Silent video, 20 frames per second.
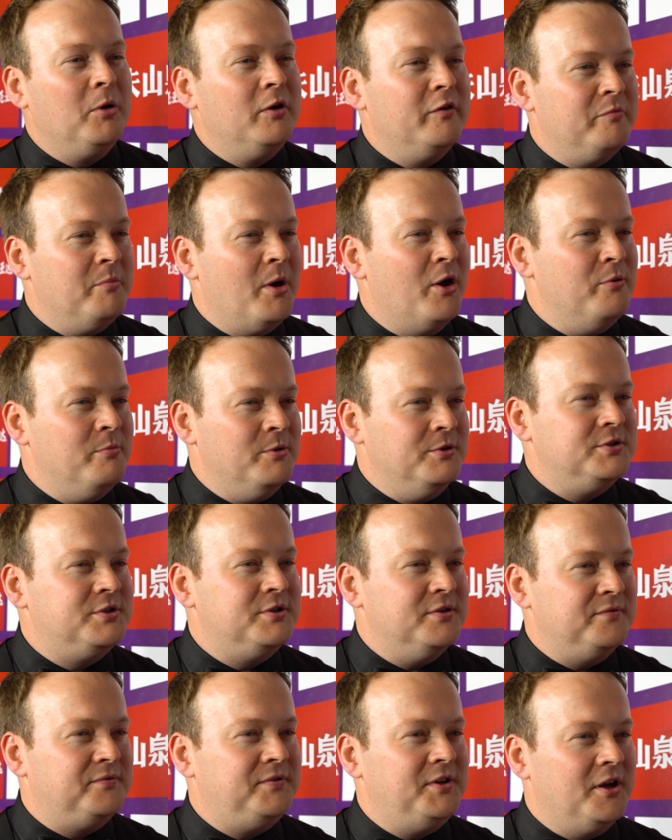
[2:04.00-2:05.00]
of moments
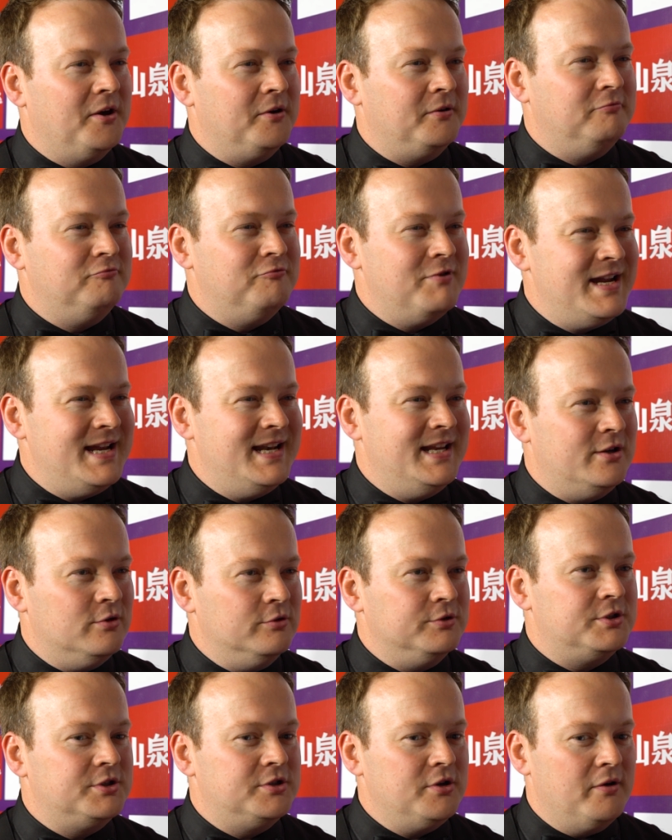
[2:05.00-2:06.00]
of, you know, really
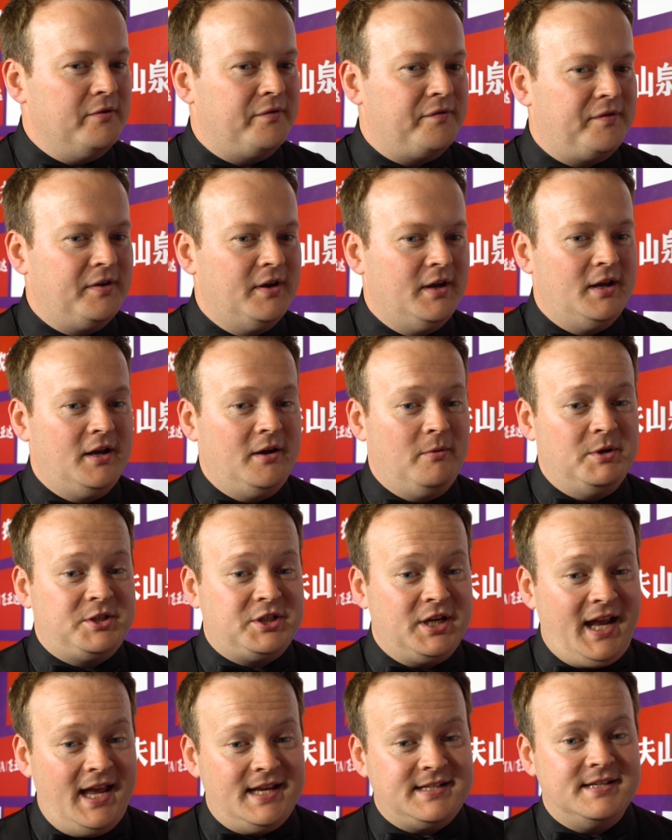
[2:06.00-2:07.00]
good stuff, which
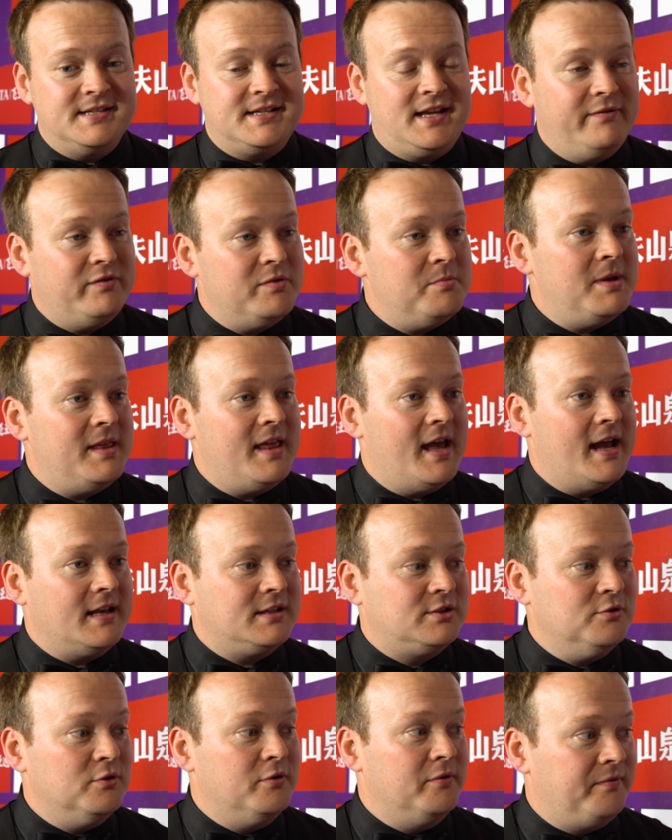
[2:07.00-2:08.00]
I guess has given me that
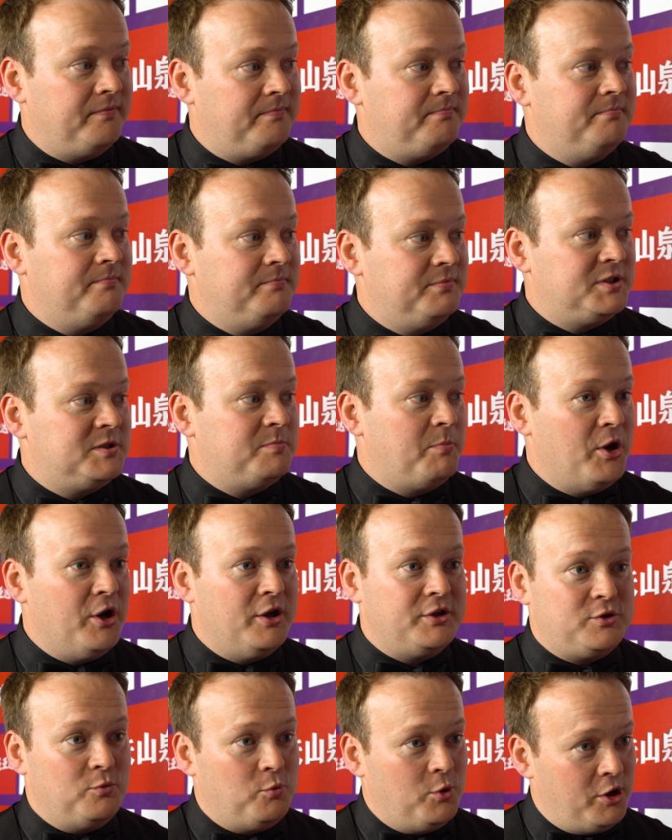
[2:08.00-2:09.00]
sort of spur
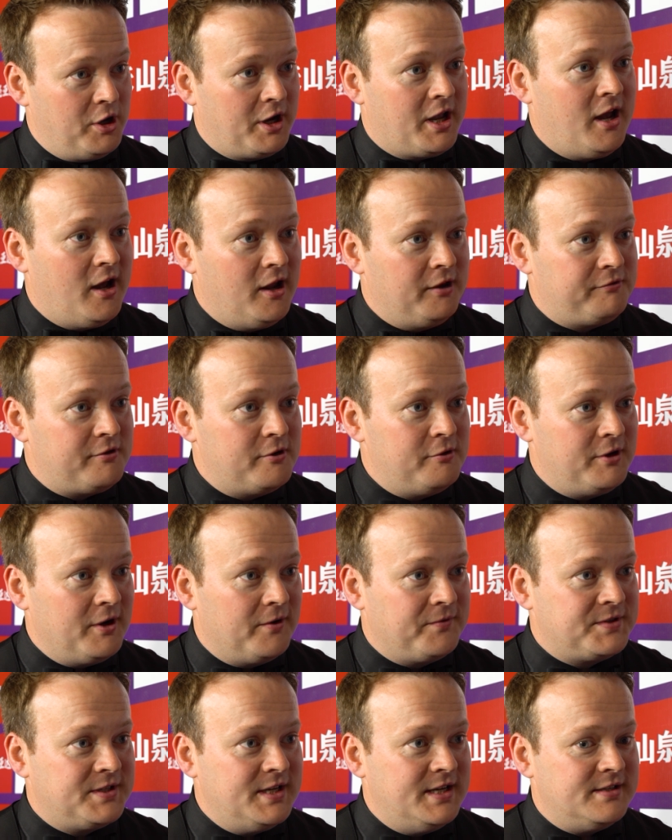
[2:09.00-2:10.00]
to work hard through the
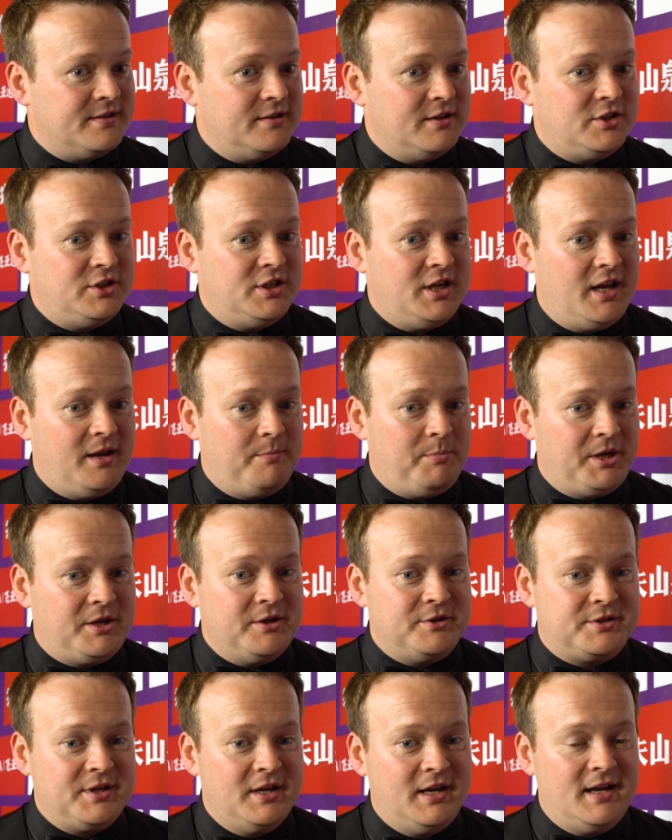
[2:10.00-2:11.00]
off-season this year
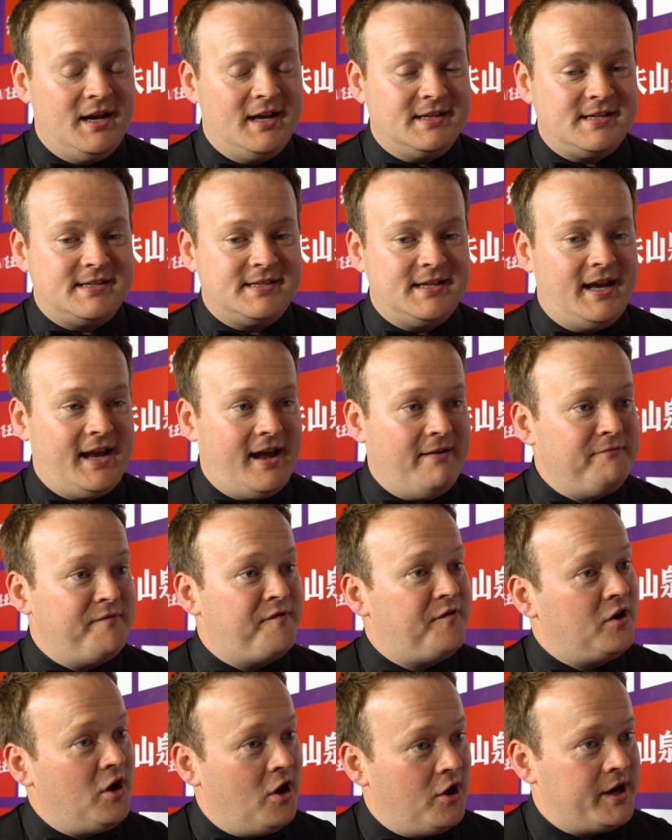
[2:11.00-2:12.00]
because, as I say, I haven't
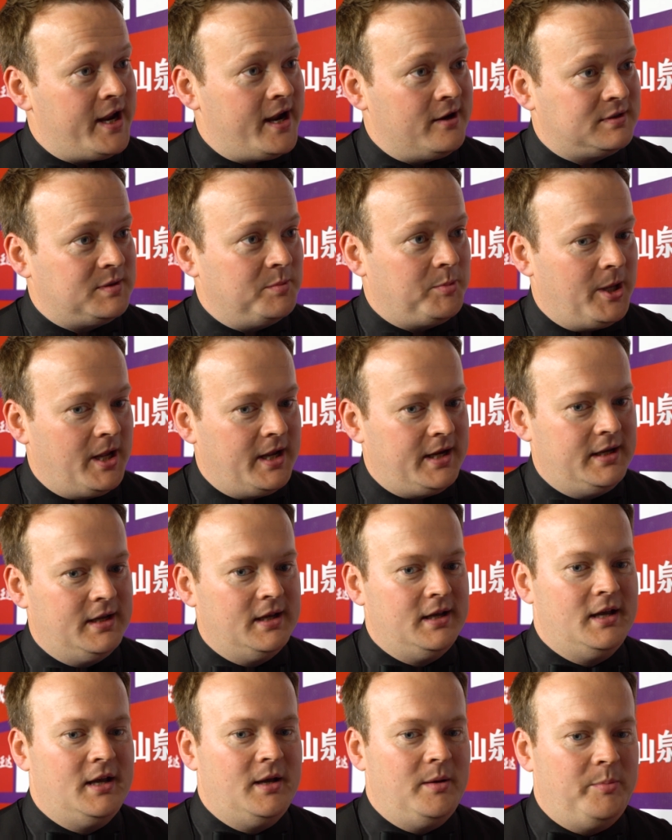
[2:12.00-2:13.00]
forgotten how to play.
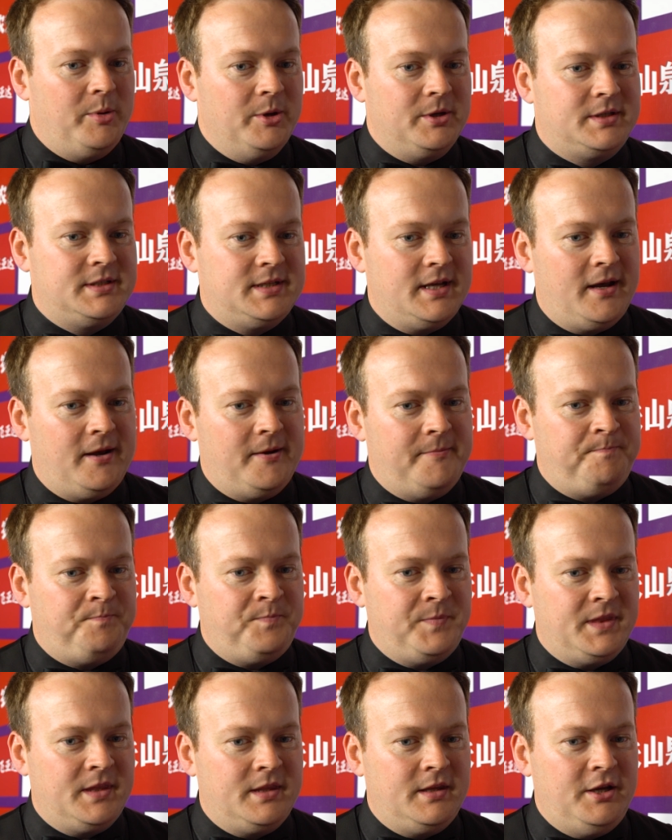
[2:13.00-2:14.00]
But,
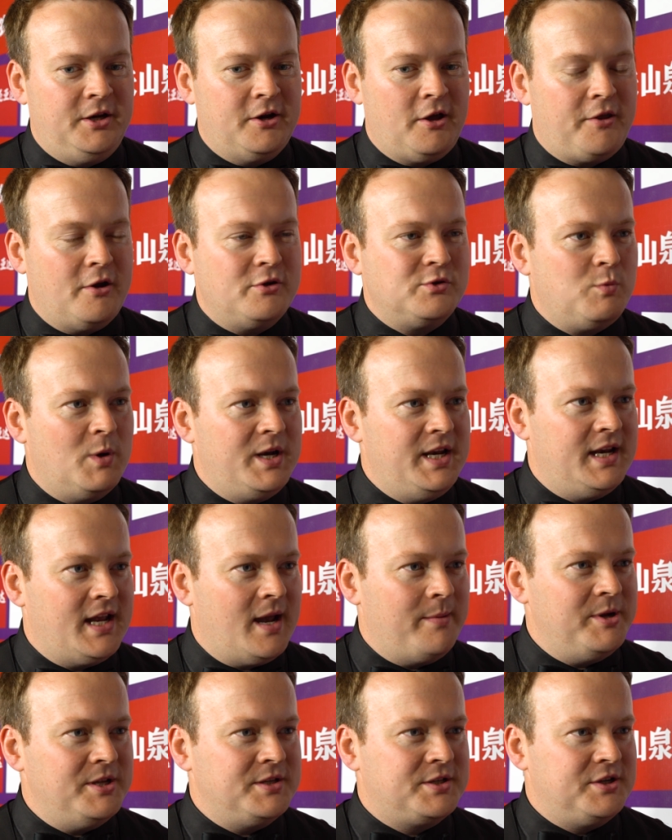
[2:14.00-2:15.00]
you know, those winning
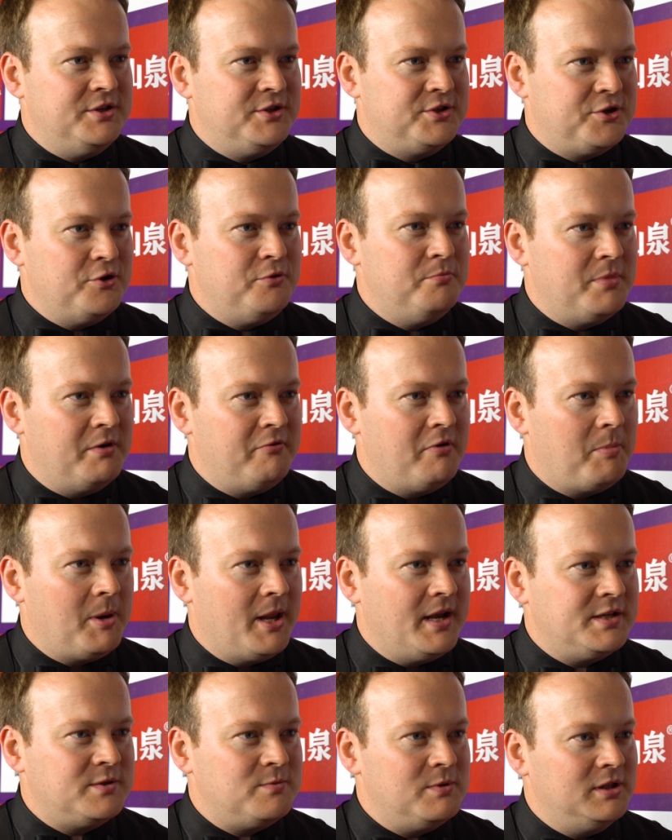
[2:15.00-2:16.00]
habits can soon be
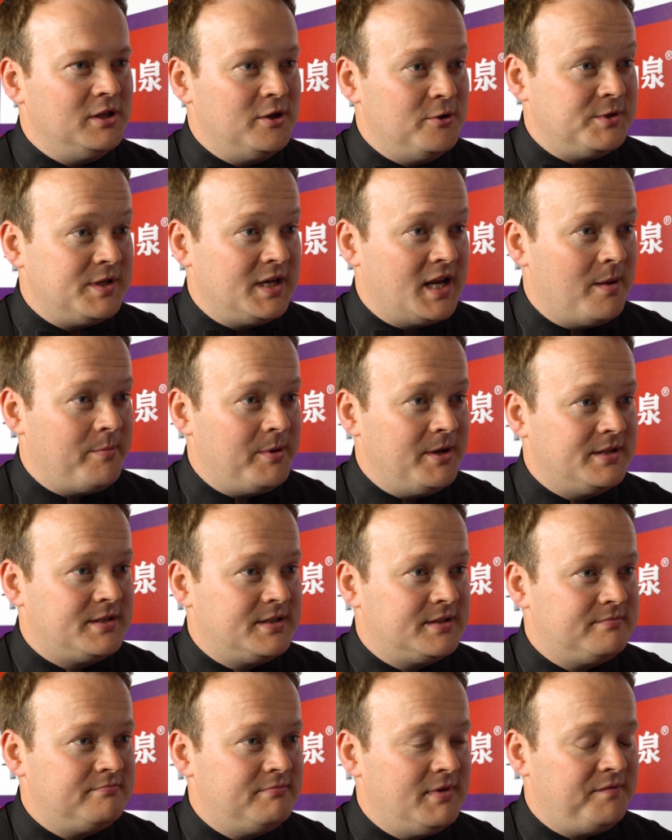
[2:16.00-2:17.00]
replaced with losing
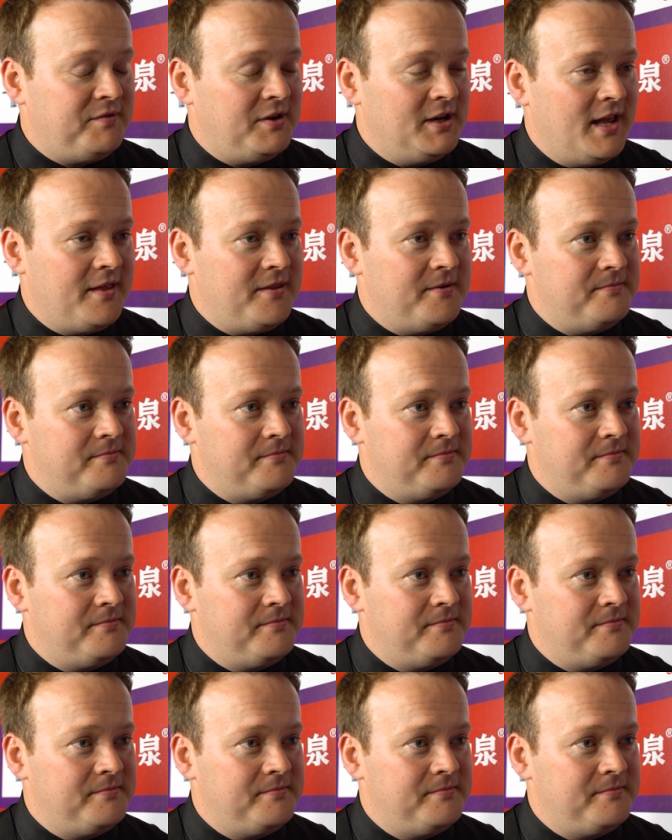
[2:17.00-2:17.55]
habits if you let them.